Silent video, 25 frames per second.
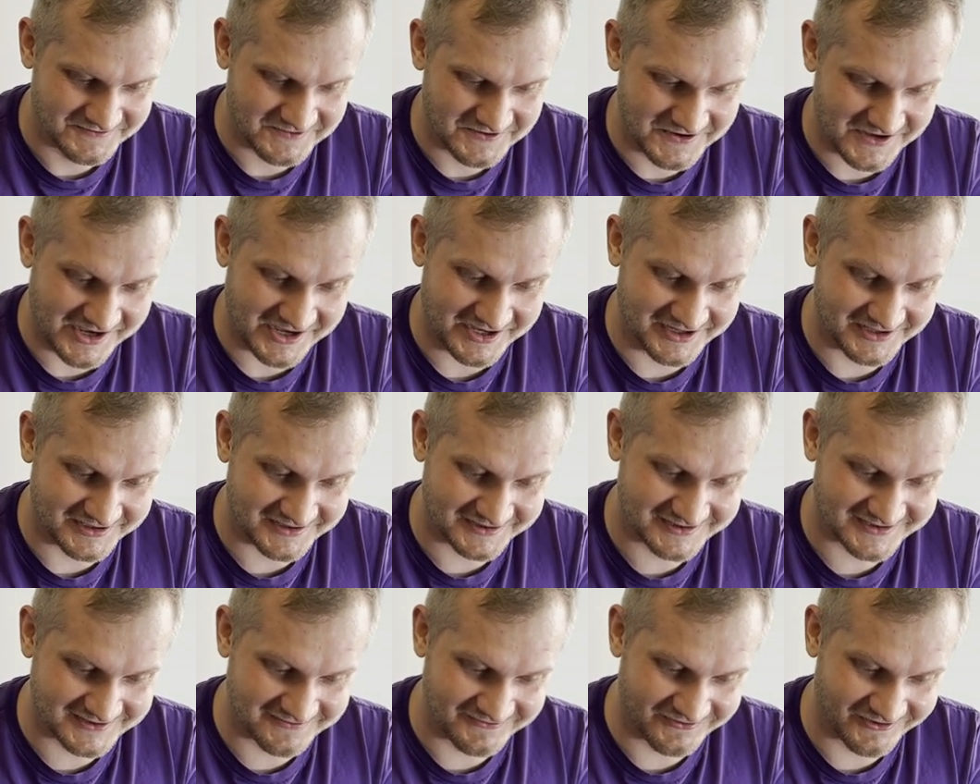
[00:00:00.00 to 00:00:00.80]
Yeah,
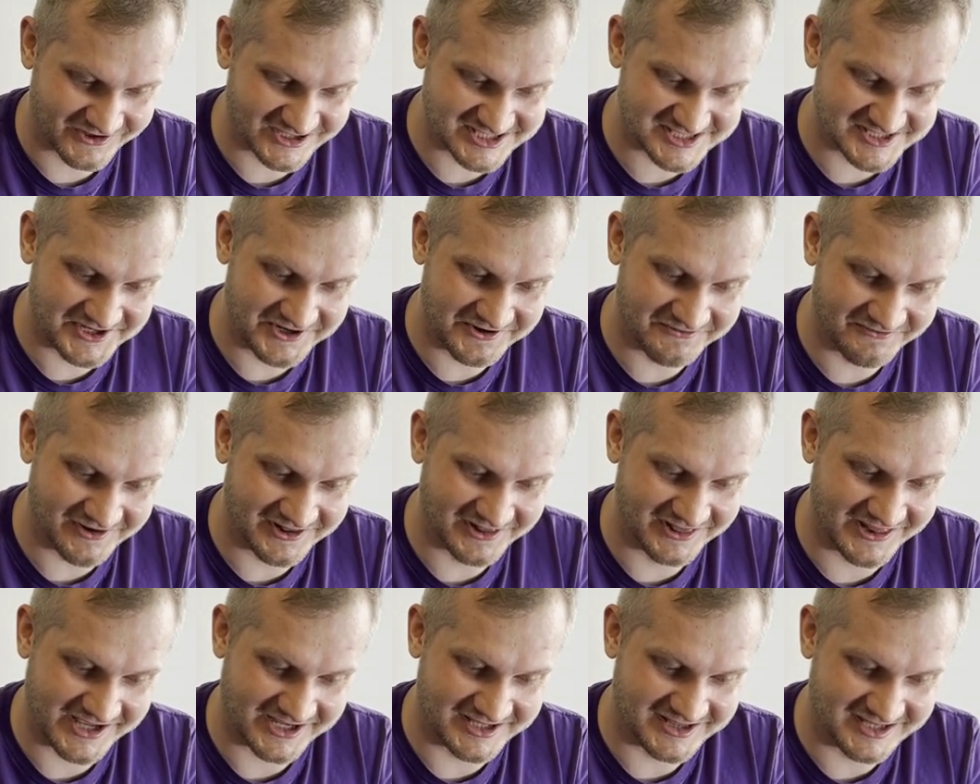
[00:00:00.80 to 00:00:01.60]
it works really
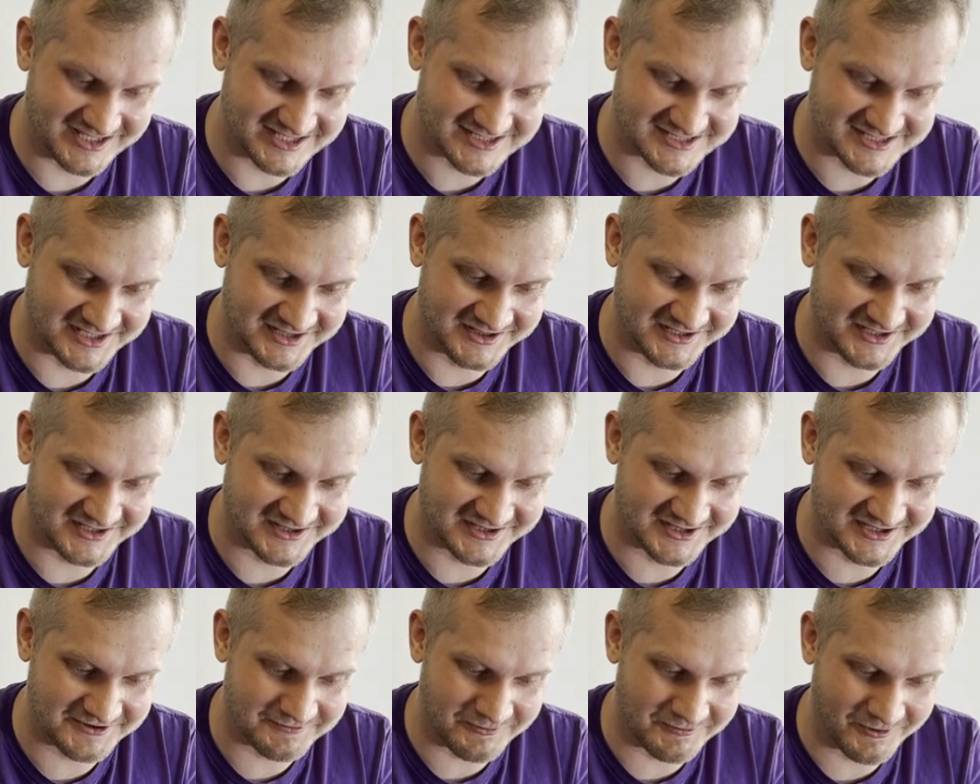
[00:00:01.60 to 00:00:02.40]
well like this, and
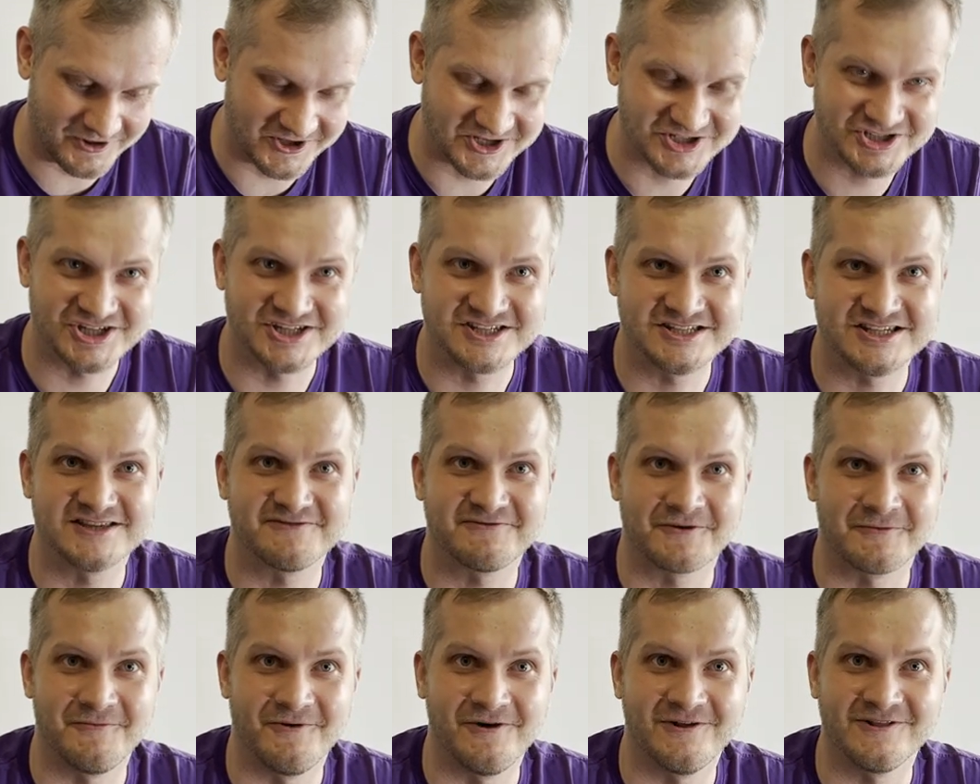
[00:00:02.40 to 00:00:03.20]
it polishes it
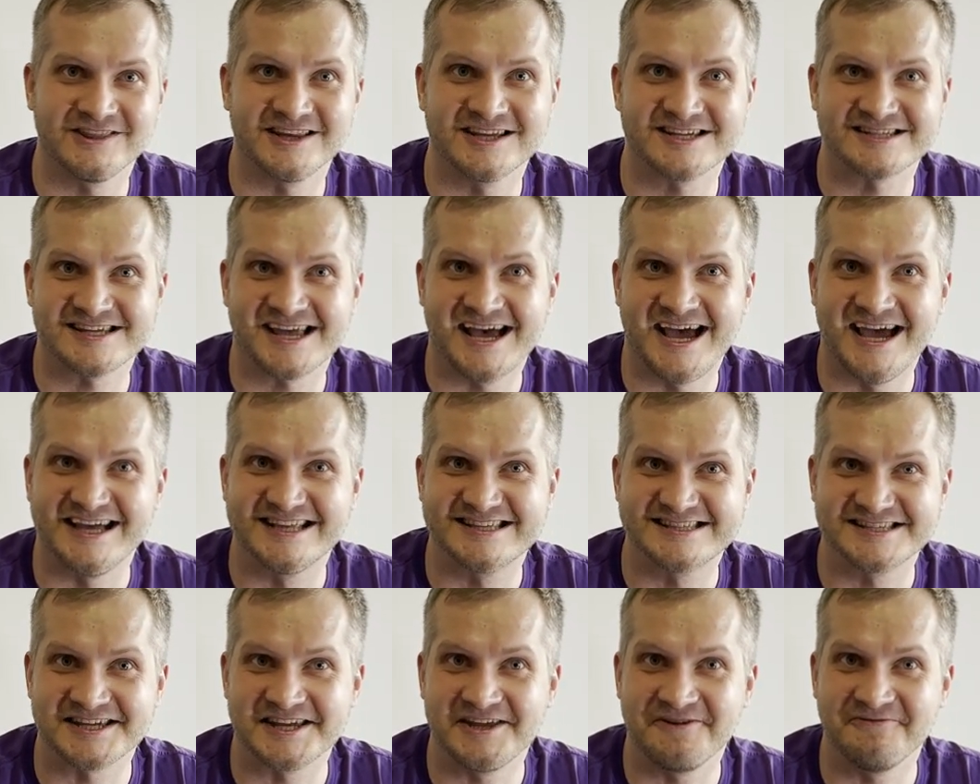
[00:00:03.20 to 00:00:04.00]
from all the
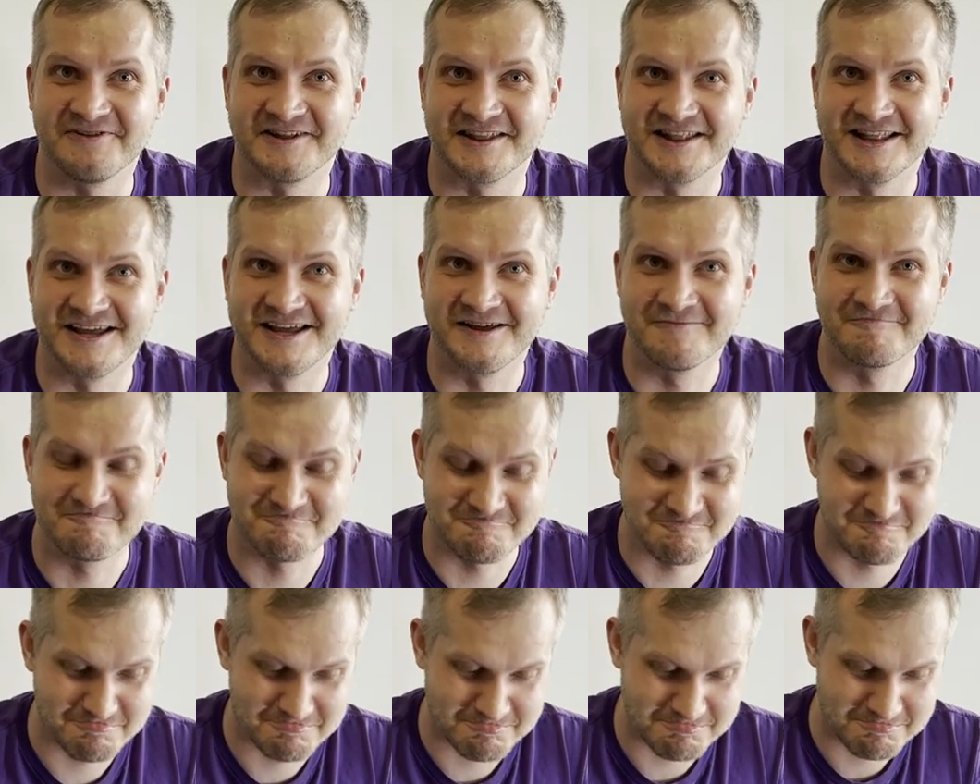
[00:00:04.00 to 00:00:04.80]
sides evenly.
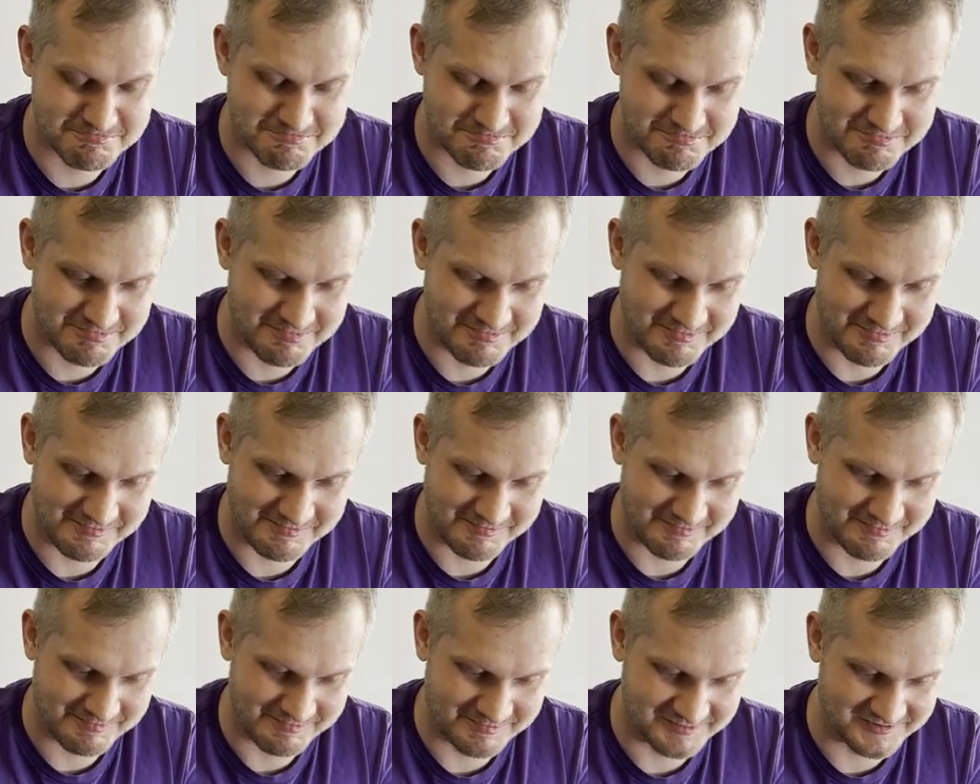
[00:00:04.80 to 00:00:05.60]

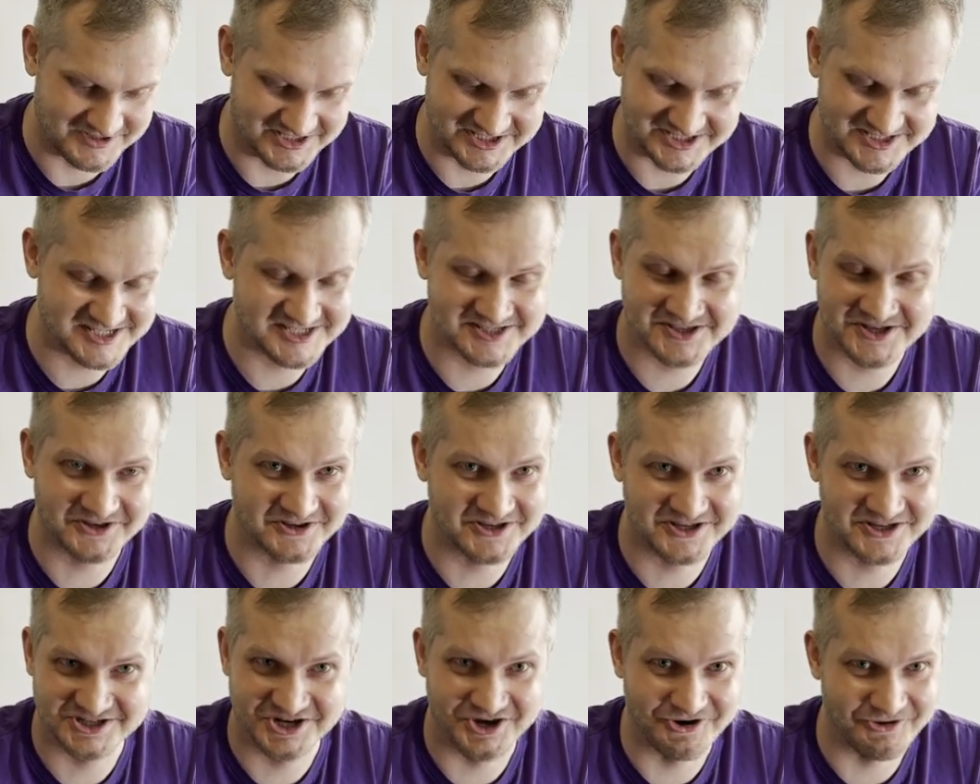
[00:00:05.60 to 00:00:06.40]
This is
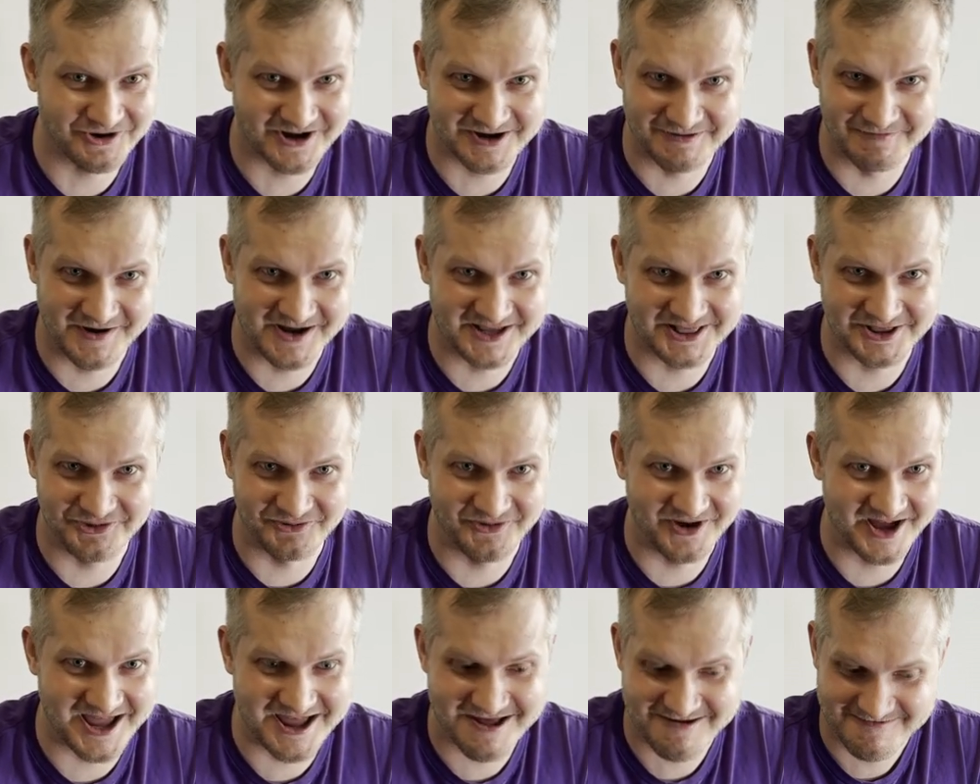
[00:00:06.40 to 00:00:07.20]
not a joke, by the
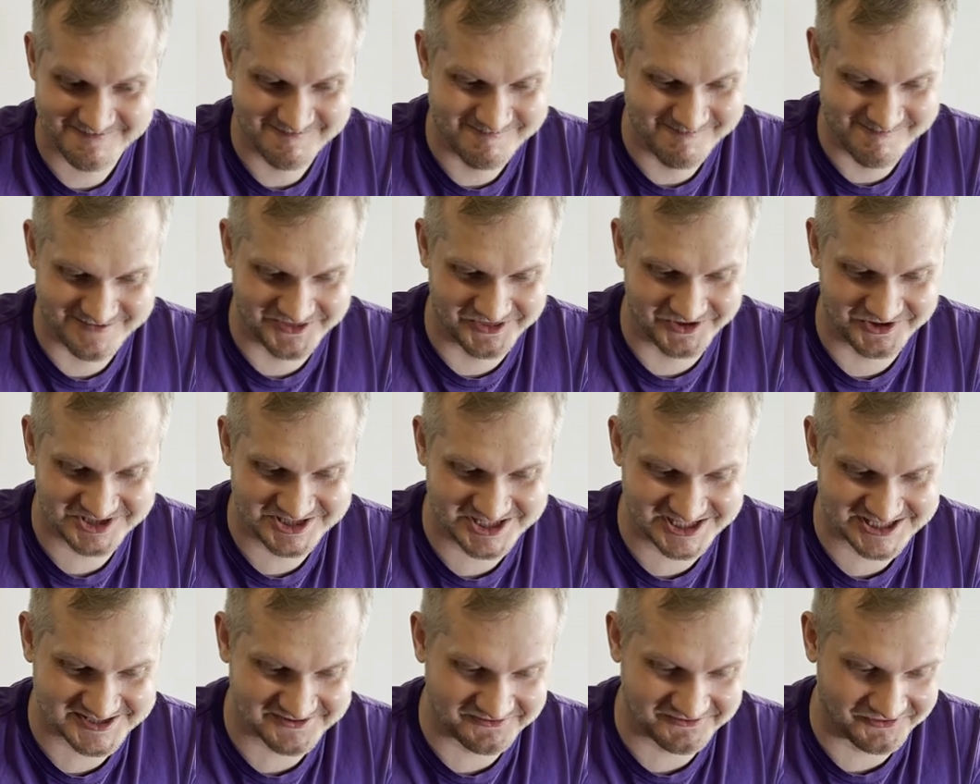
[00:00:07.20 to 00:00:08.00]
way, not
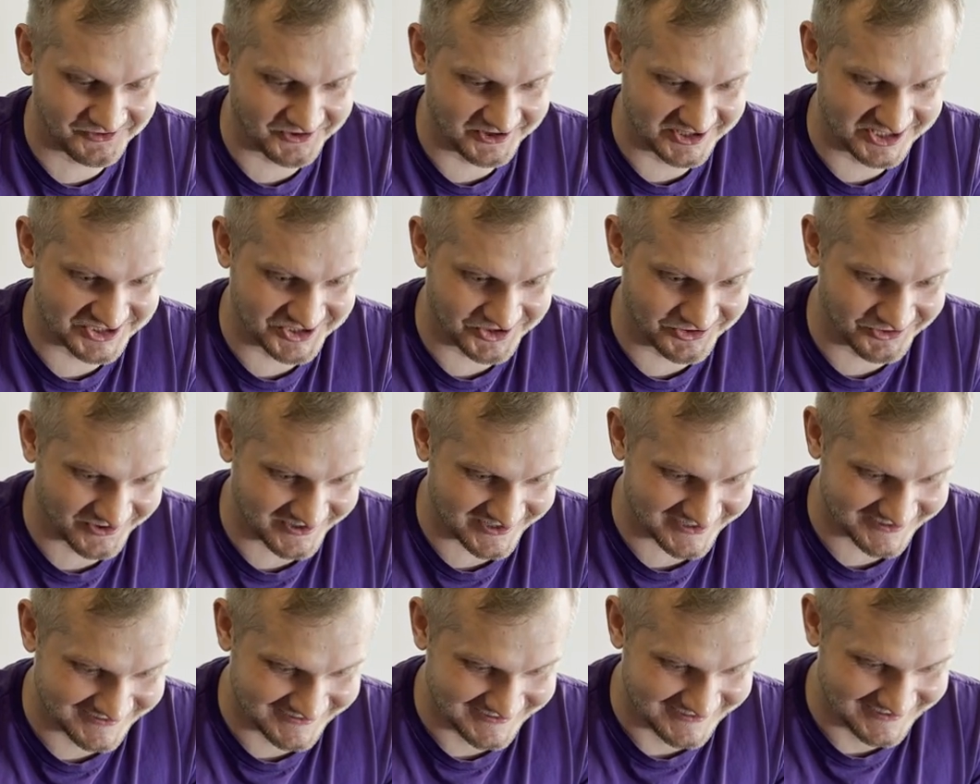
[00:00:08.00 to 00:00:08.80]
just for a joke.